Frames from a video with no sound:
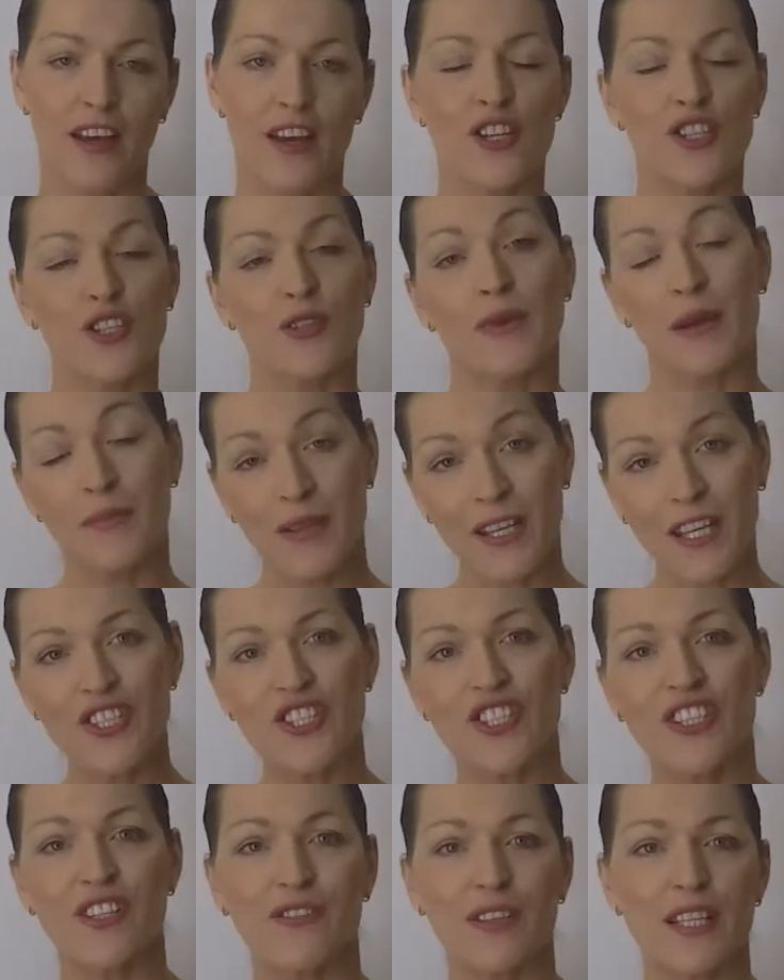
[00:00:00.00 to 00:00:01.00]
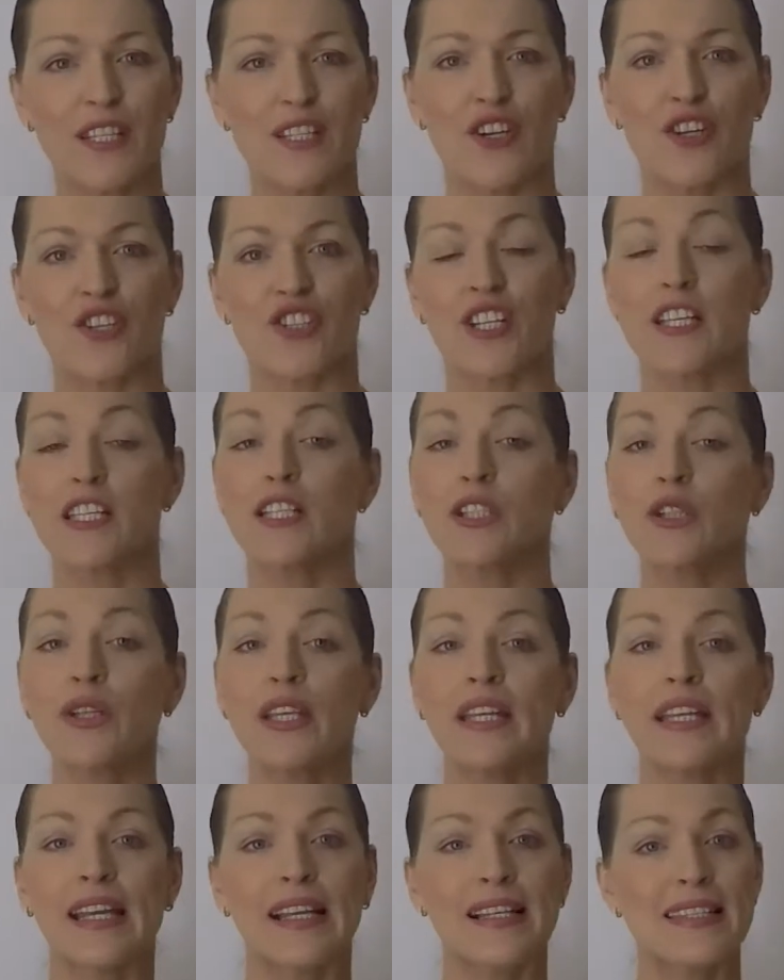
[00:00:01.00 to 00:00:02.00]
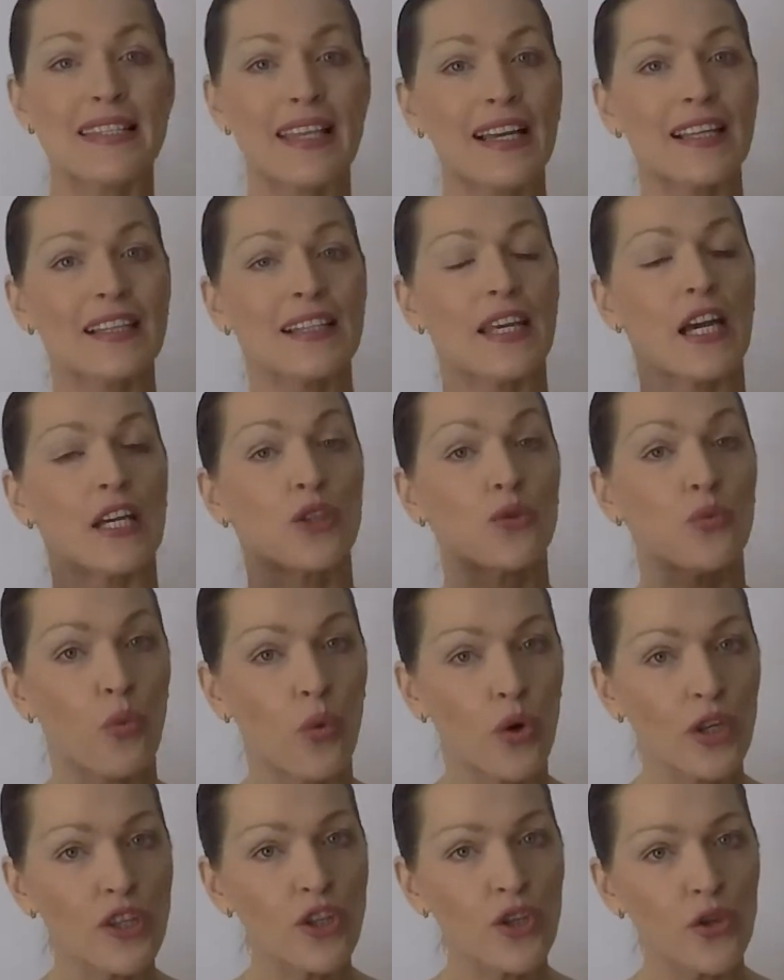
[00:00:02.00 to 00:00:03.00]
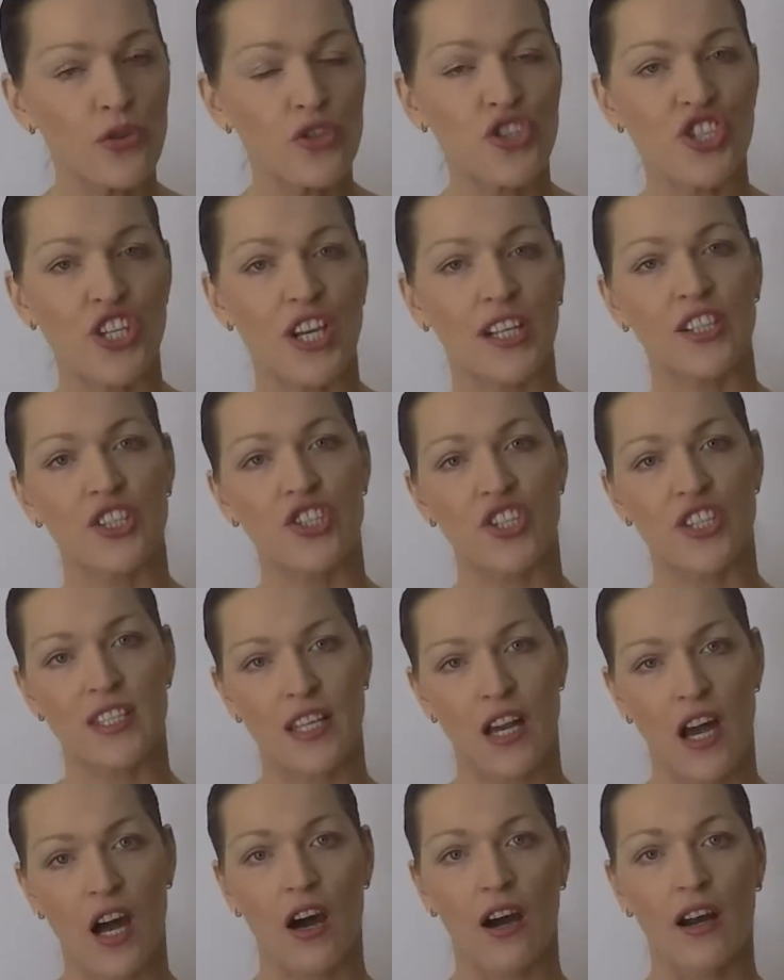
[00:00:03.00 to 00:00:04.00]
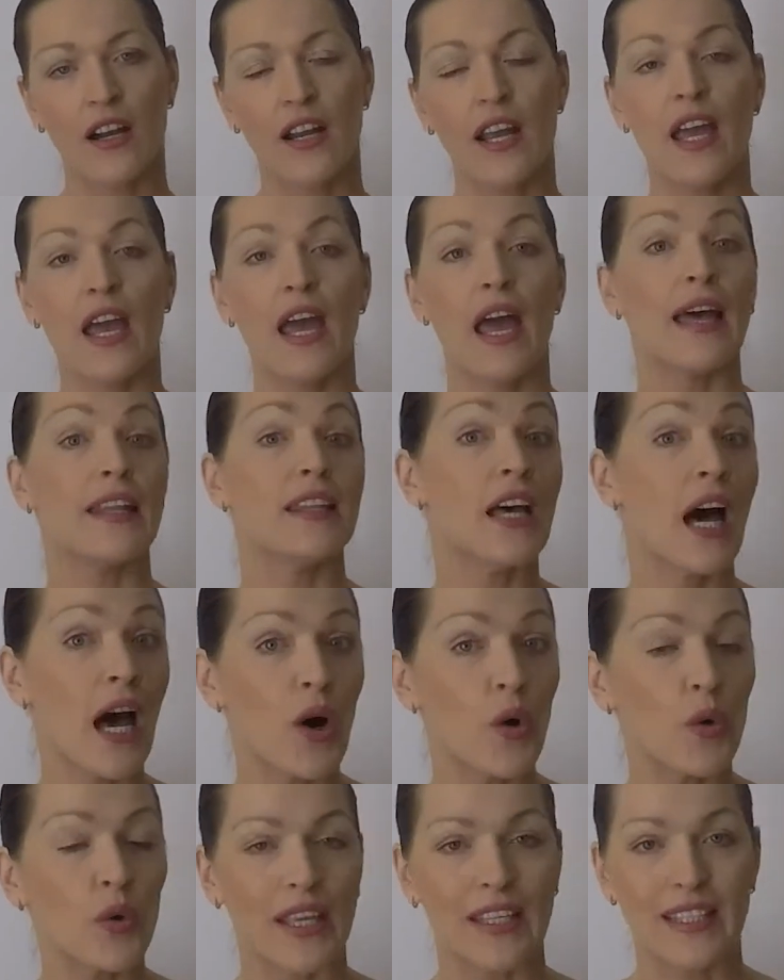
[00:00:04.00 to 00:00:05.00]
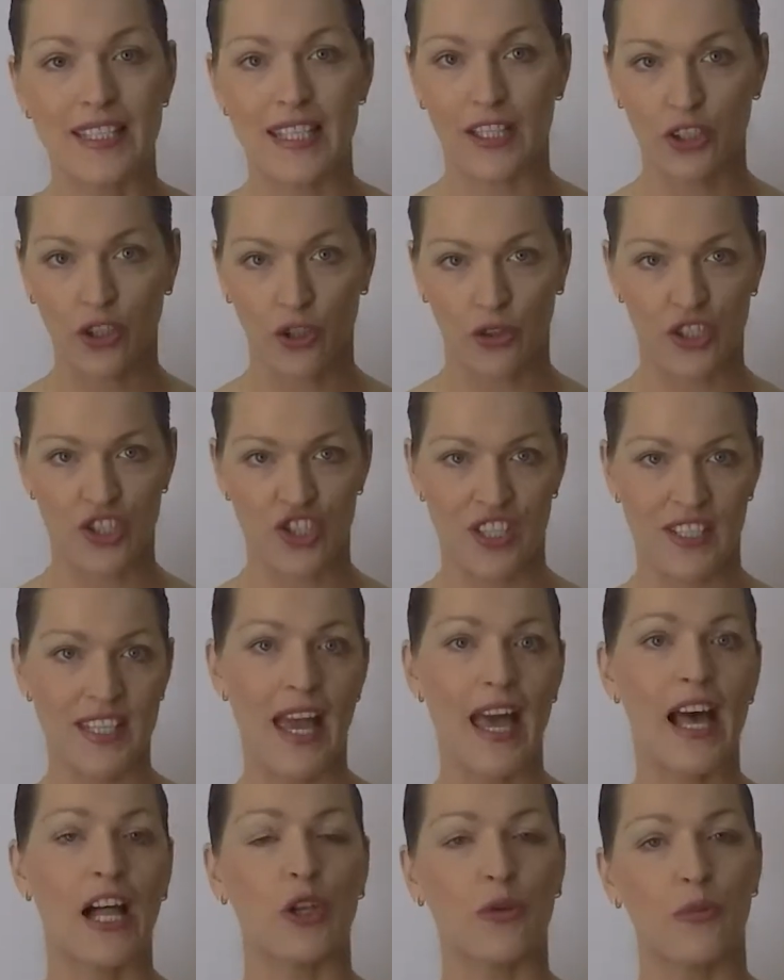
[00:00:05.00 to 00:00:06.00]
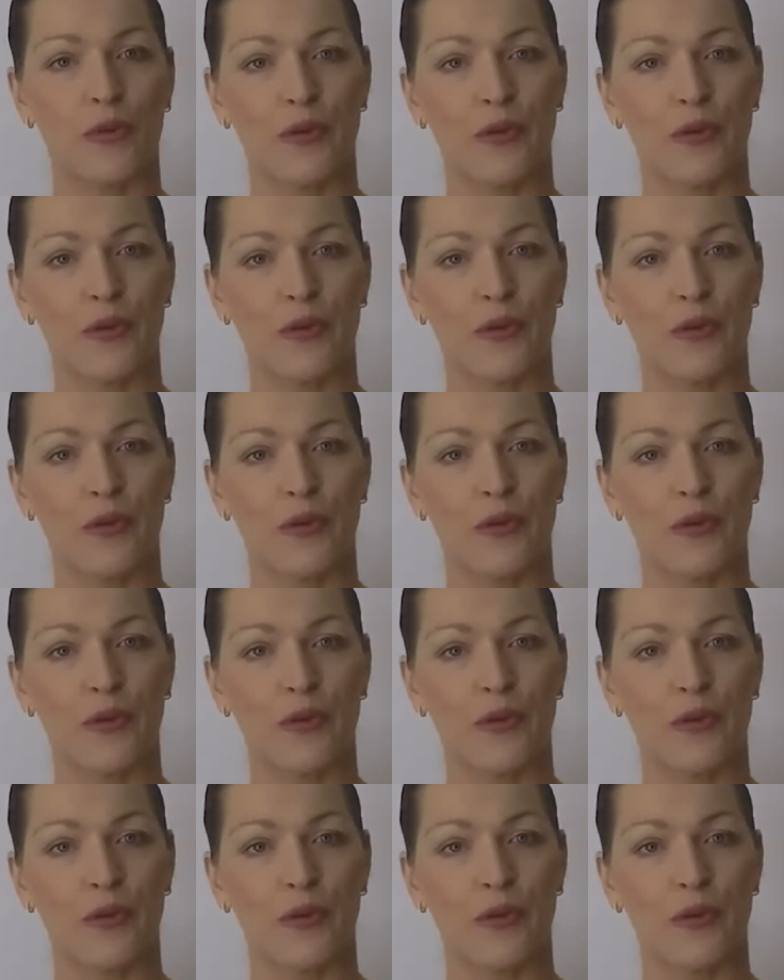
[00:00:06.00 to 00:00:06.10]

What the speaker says: So my PhD research is looking exactly at what those challenges are and how can technologies help.